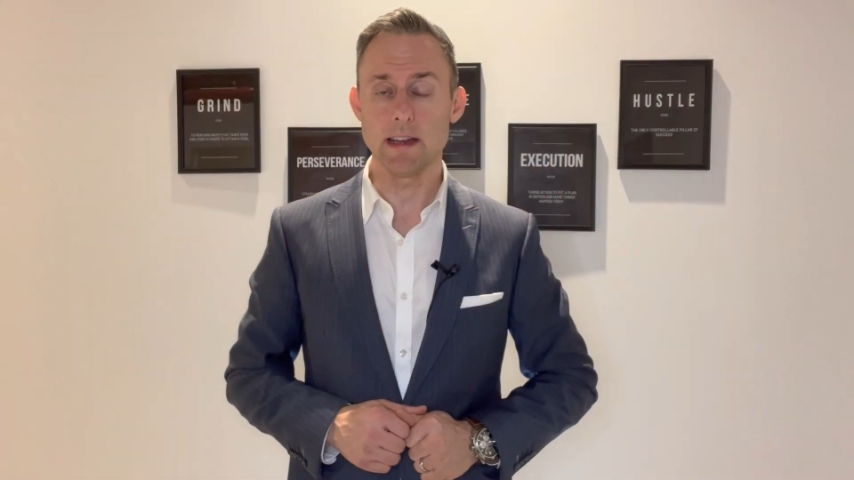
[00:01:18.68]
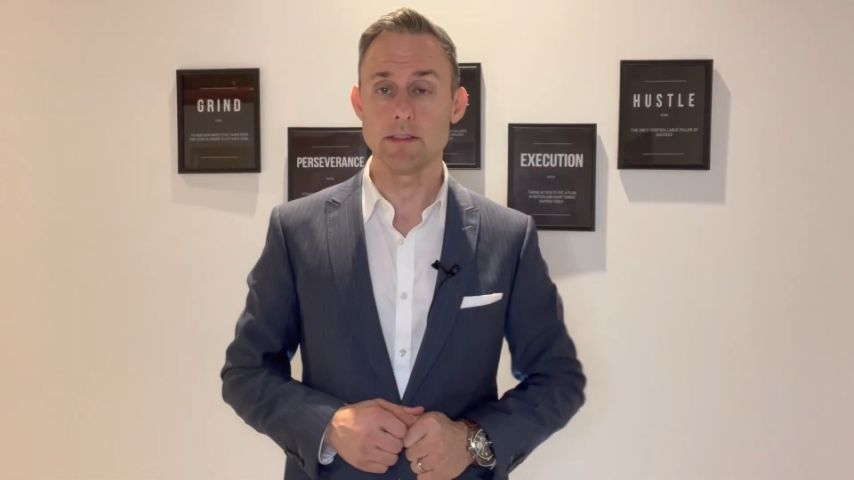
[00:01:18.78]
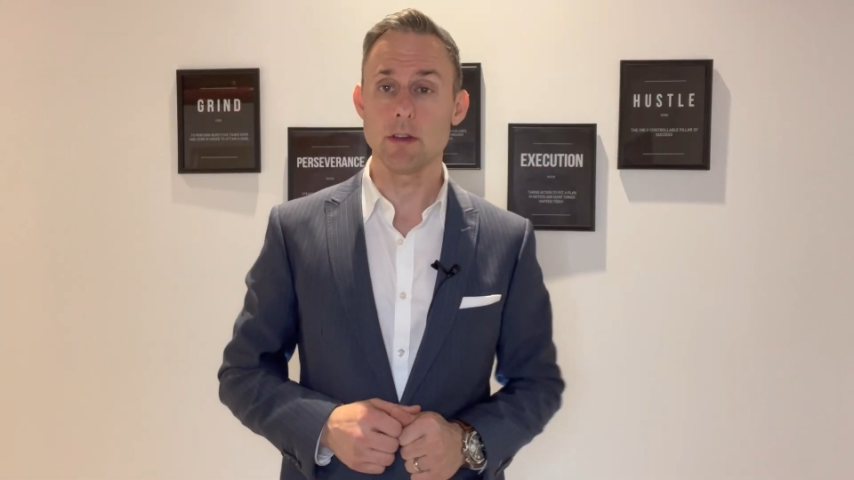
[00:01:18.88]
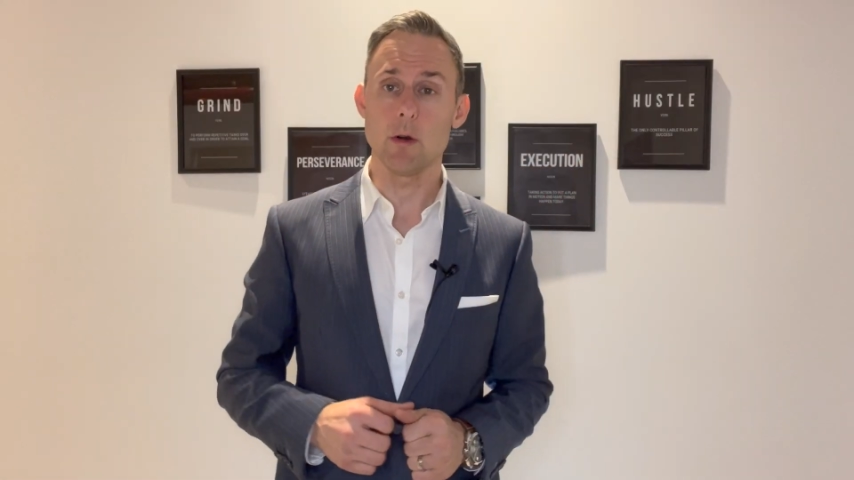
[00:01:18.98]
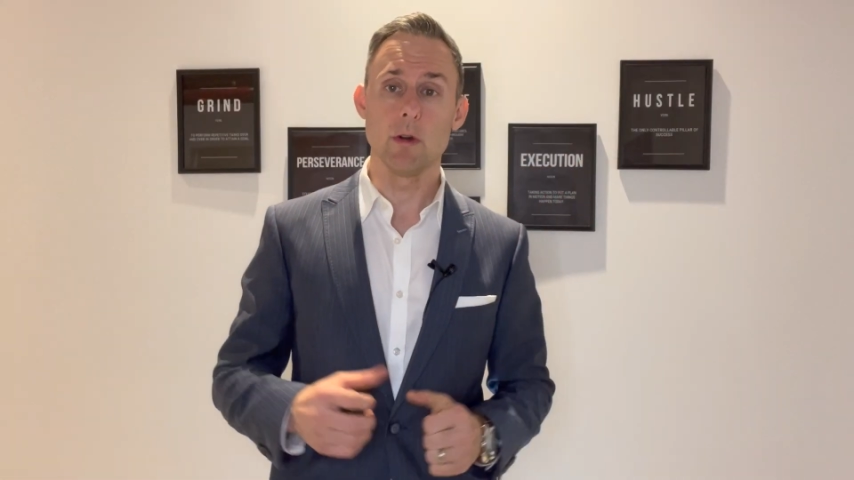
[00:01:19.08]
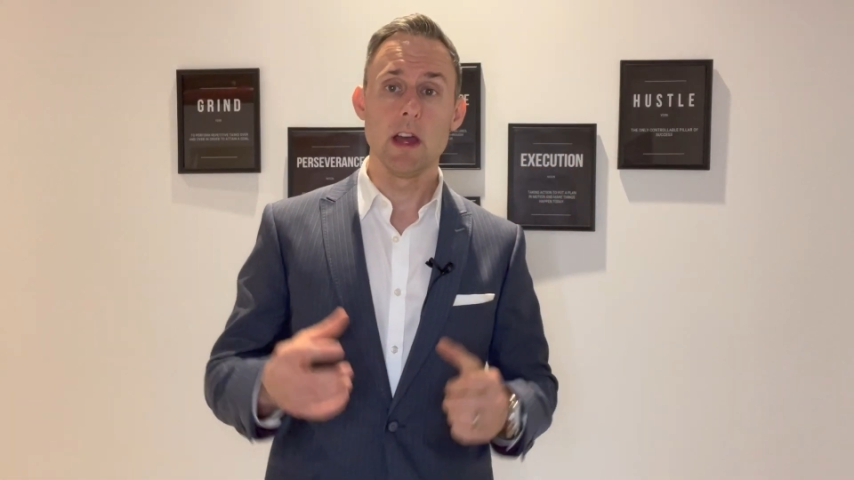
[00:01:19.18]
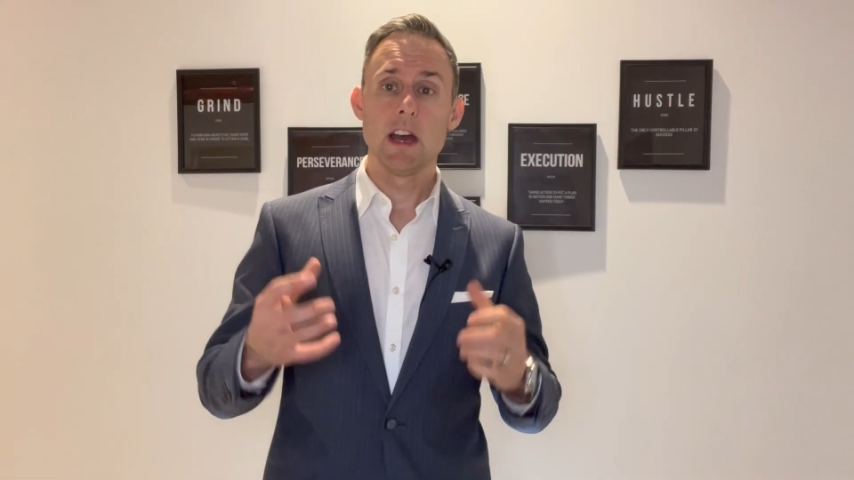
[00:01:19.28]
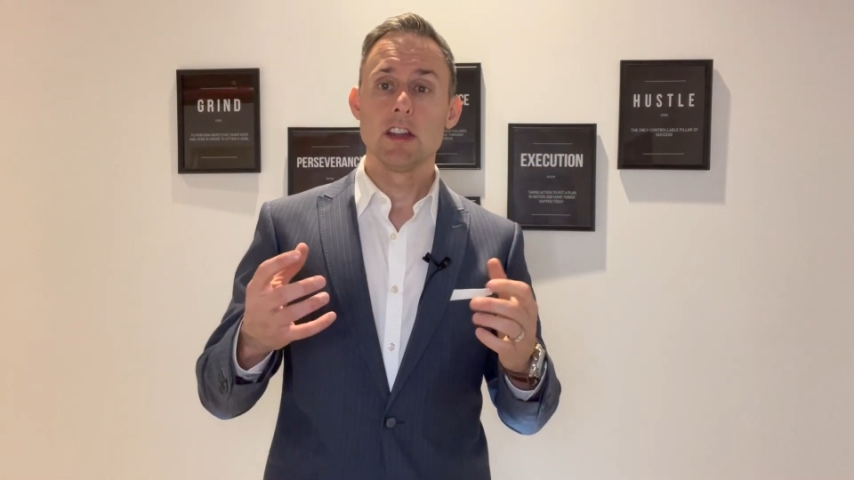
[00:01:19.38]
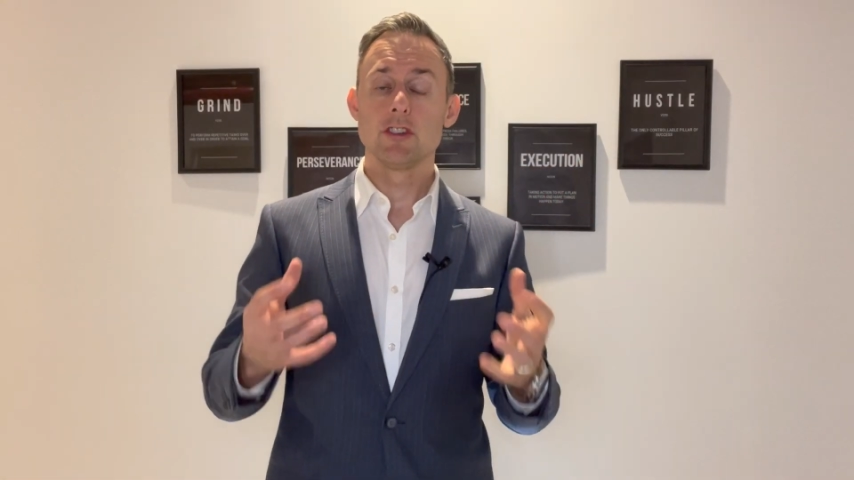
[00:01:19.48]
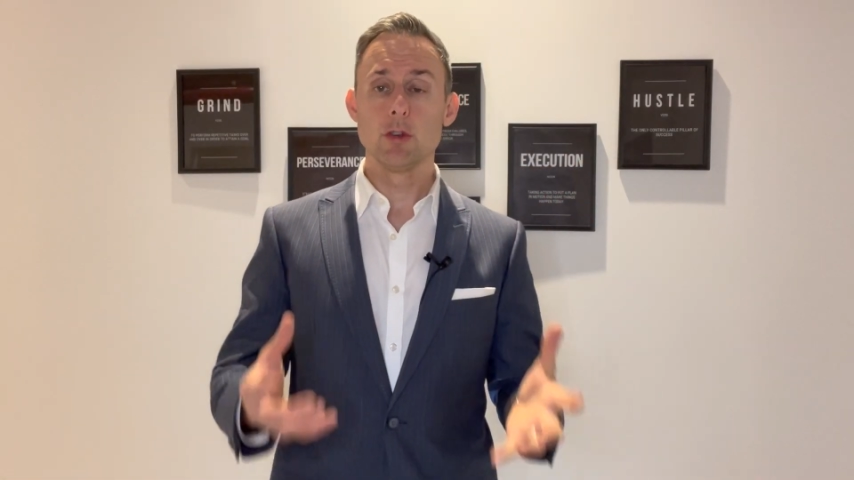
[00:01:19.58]
So
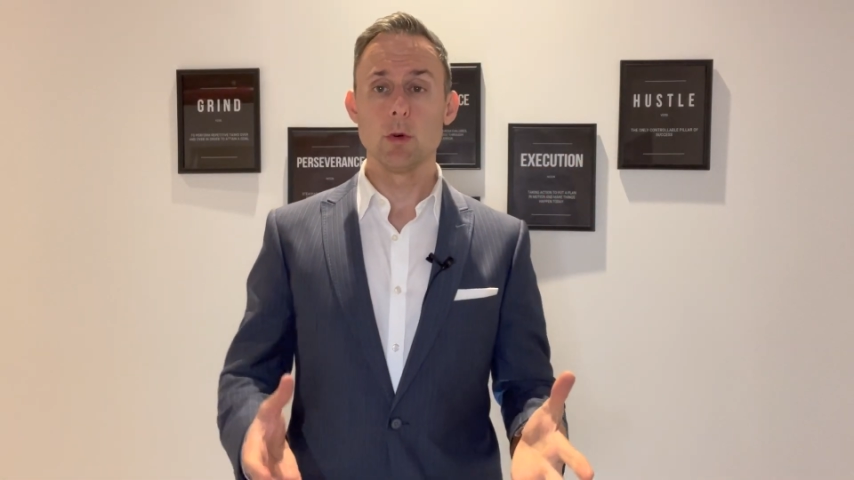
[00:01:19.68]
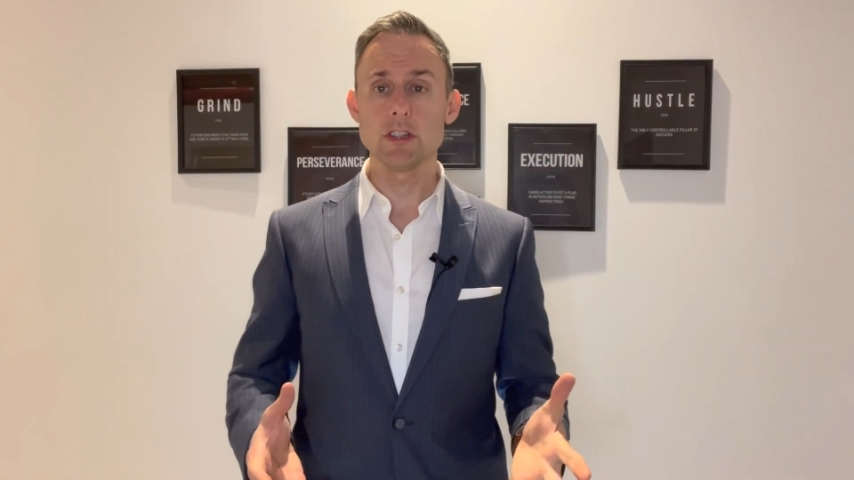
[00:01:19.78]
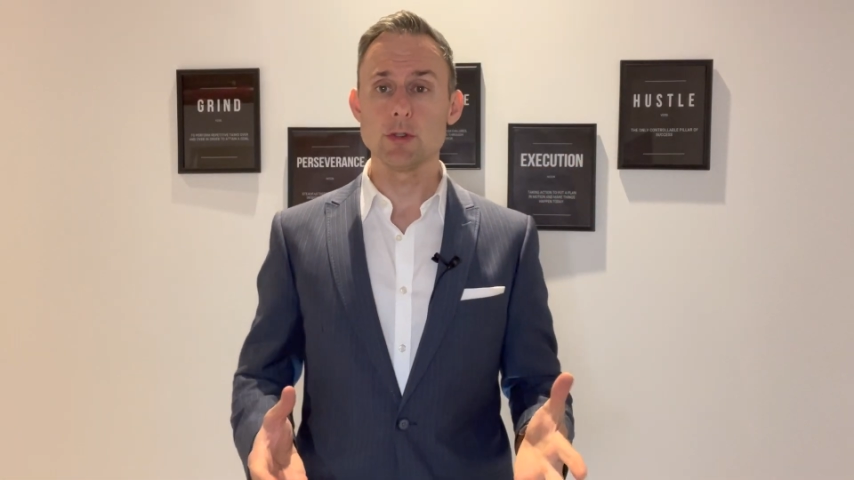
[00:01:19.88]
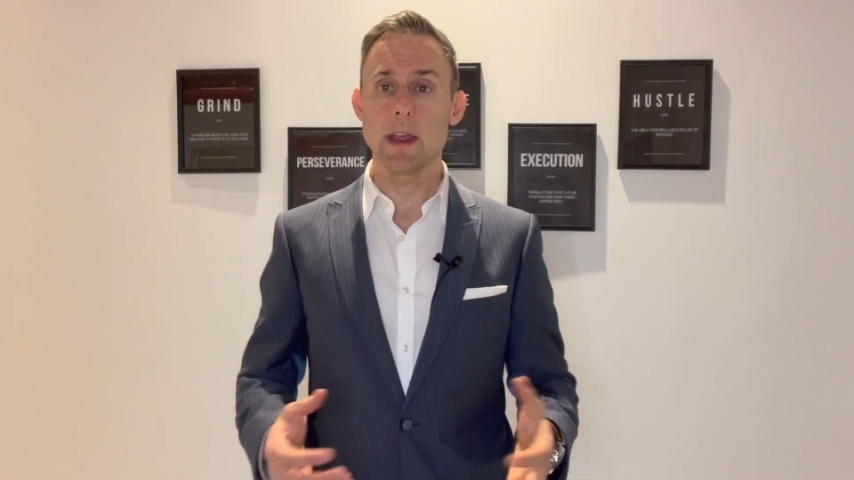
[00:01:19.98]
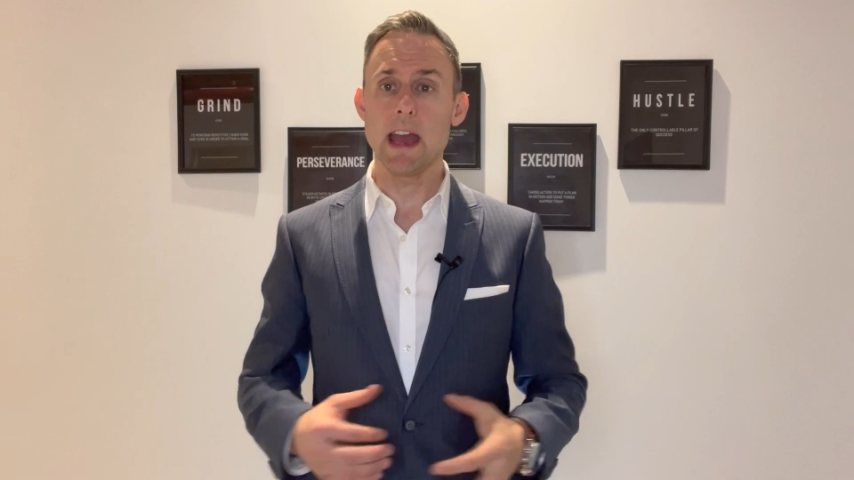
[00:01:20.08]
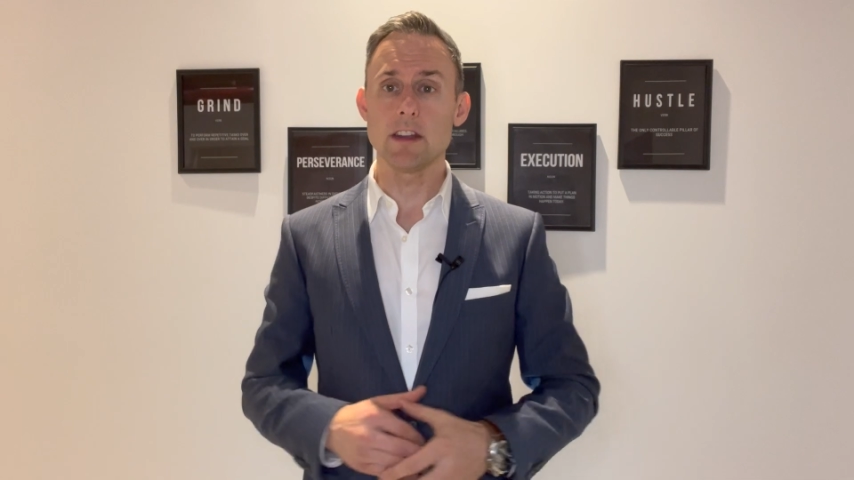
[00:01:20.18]
do what you can